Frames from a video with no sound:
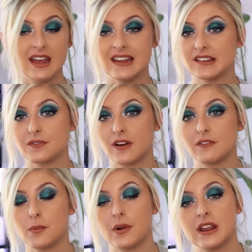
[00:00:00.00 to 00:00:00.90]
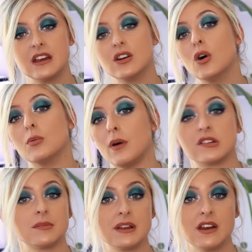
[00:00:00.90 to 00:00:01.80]
Is it for everybody? No,
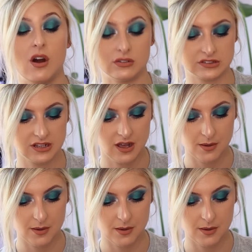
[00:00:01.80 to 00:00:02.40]
possibly not.